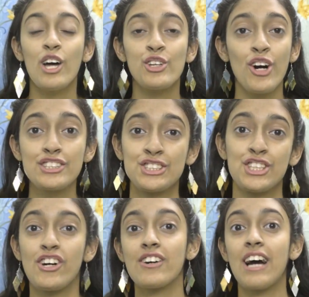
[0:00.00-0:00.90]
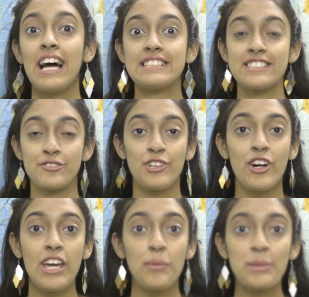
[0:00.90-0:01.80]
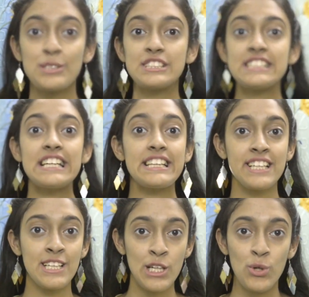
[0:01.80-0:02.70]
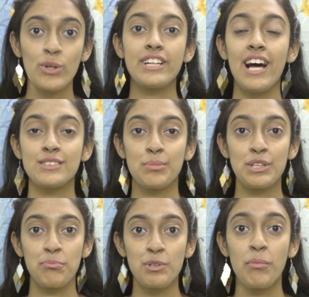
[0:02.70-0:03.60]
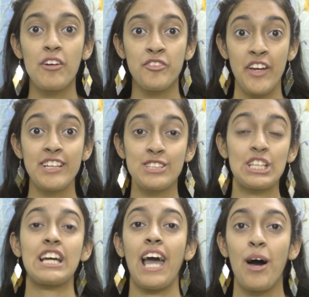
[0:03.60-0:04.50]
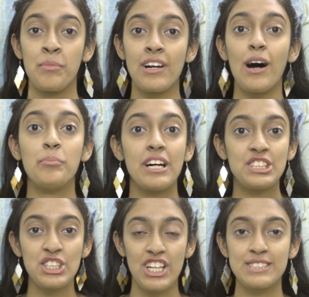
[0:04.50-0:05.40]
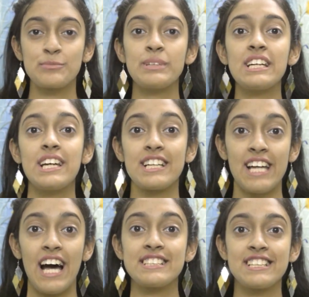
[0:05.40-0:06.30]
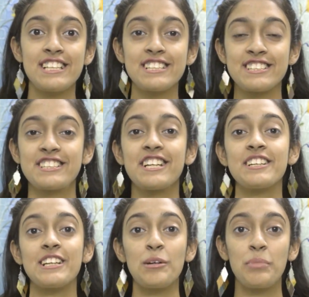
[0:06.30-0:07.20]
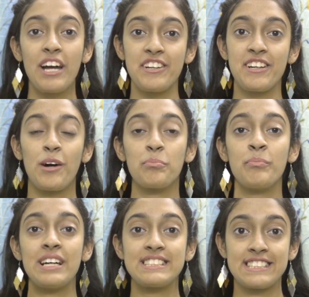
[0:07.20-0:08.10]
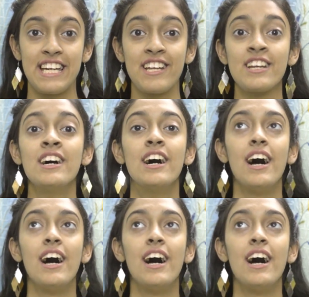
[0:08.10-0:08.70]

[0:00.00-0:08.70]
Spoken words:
Not sure guys if you're able to see the glow it has put up to my face on the camera, but trust me, it has instantly brightened up my skin